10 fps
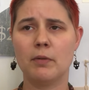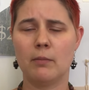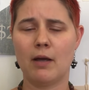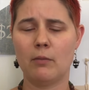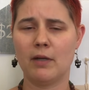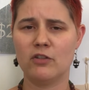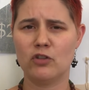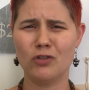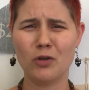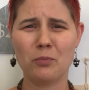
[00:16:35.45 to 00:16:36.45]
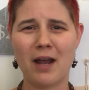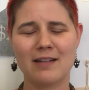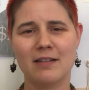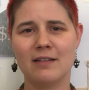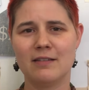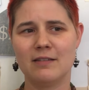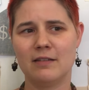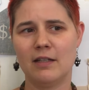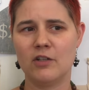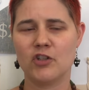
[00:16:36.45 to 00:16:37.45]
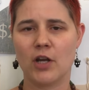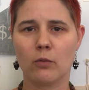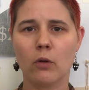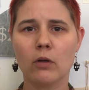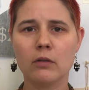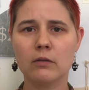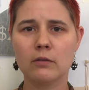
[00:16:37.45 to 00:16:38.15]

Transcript: but about my studio practice in general.